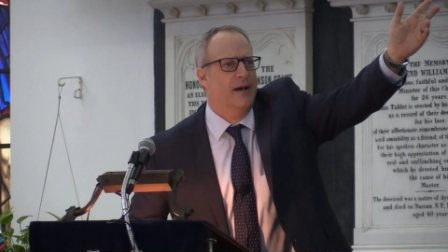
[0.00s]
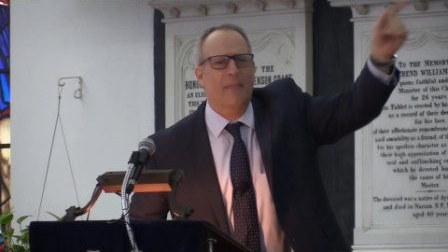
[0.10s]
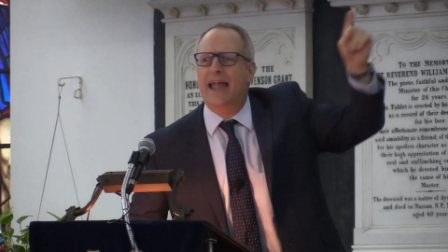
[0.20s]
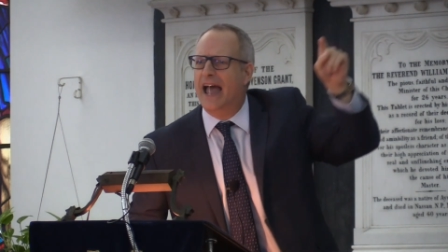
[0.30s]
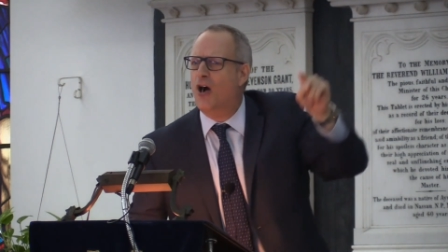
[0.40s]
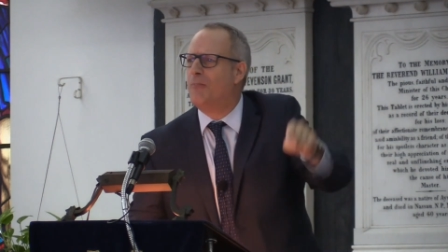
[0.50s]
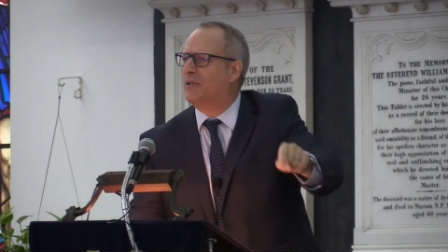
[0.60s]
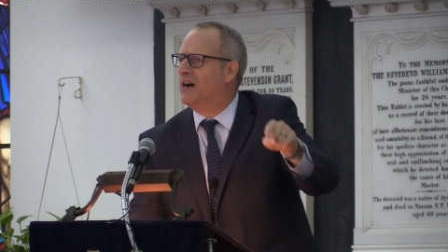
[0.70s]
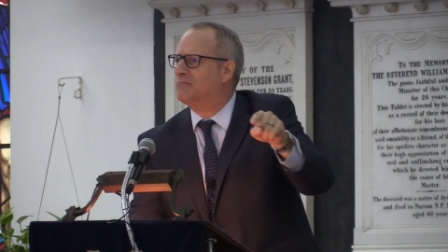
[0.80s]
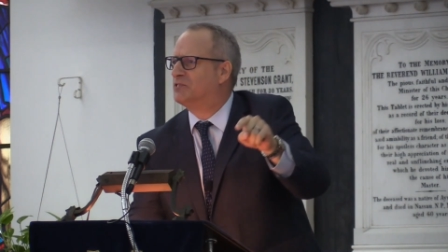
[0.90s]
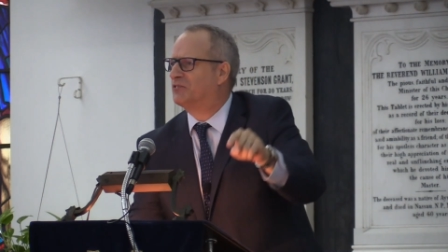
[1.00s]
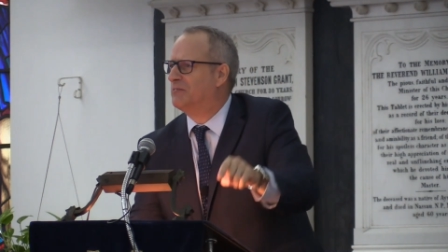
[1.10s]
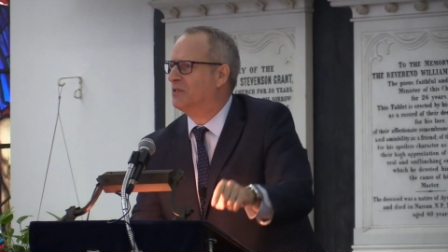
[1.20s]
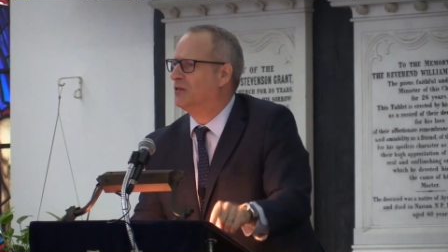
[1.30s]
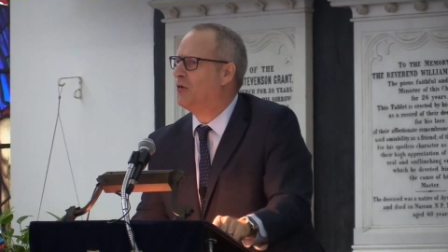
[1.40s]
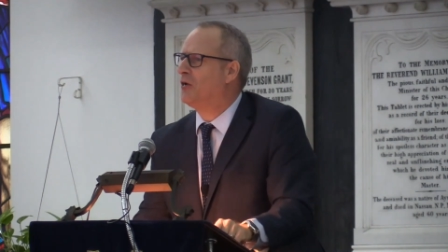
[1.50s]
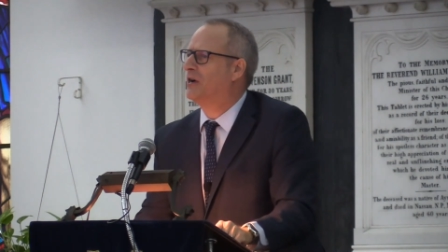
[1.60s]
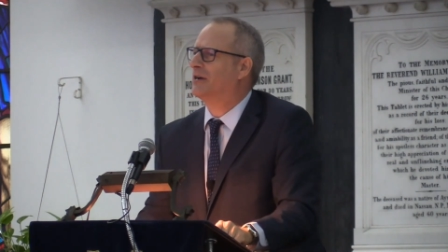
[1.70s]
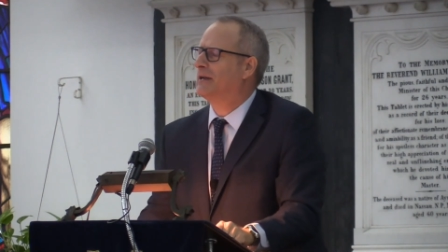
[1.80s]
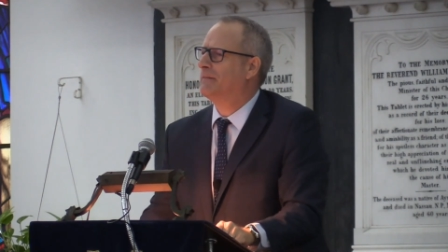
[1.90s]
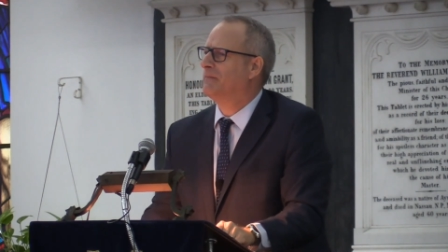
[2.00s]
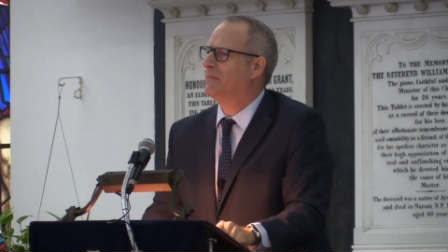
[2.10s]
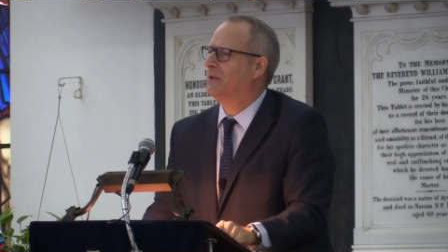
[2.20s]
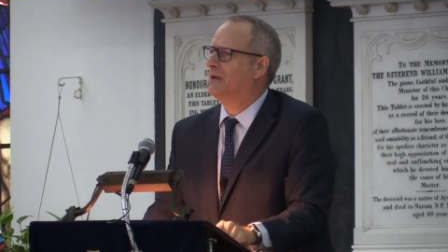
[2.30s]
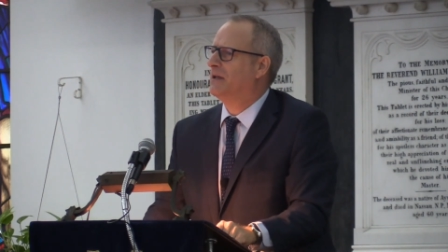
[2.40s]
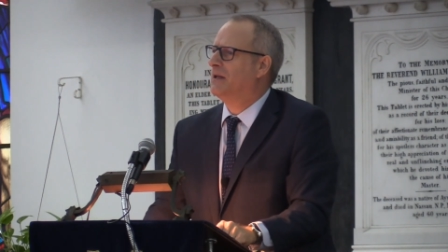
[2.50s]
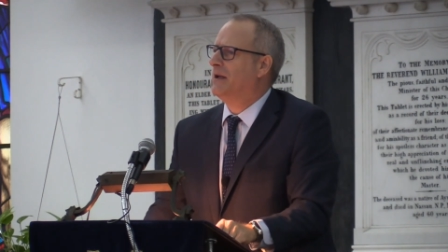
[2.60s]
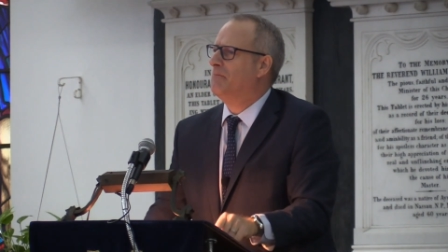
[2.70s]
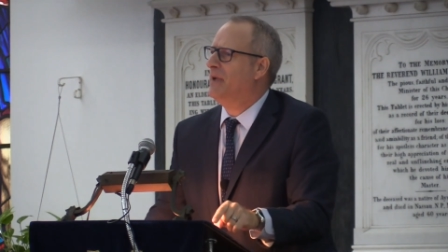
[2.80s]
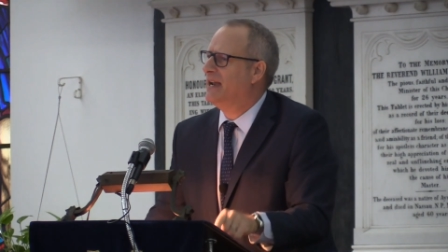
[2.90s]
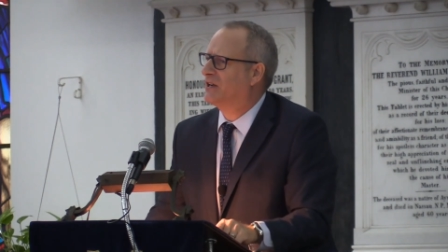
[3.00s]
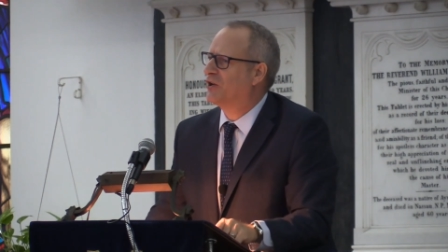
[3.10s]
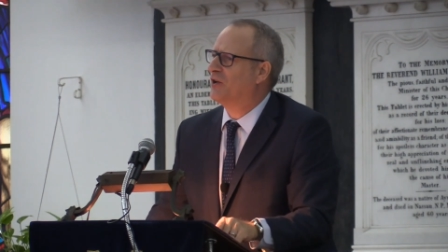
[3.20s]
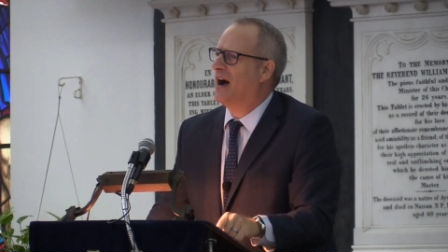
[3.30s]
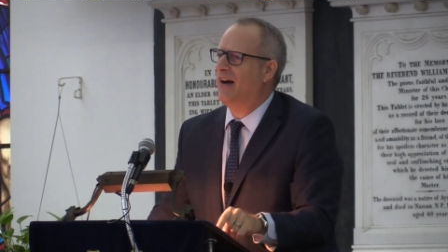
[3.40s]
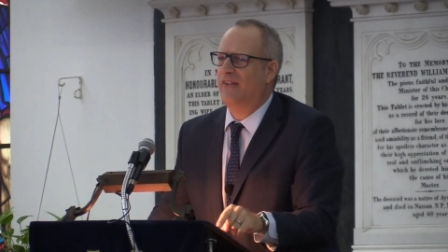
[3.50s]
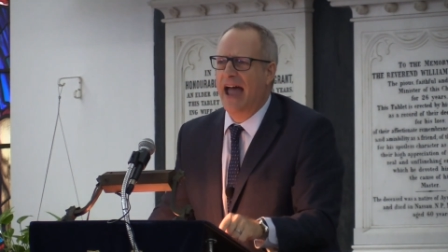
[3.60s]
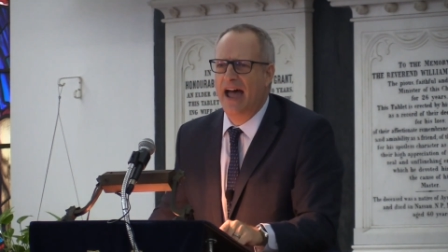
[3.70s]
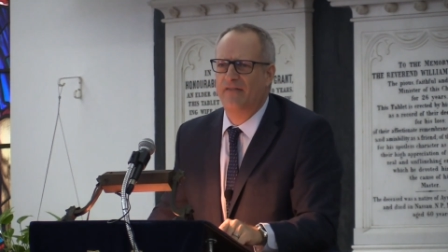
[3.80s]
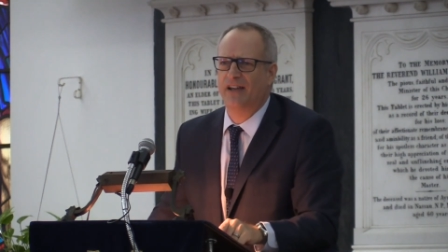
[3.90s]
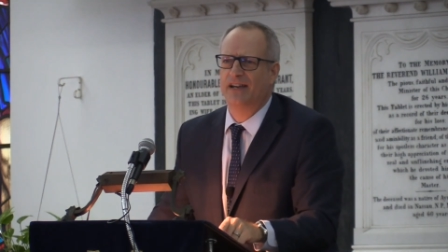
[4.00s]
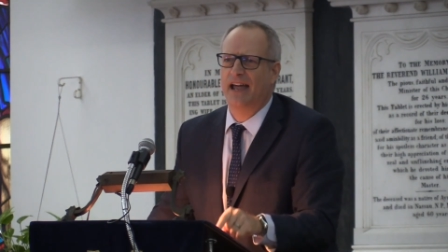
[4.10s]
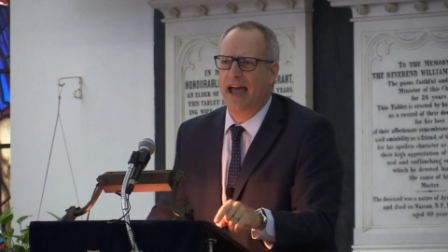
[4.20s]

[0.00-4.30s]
My help comes from the Lord, maker of heaven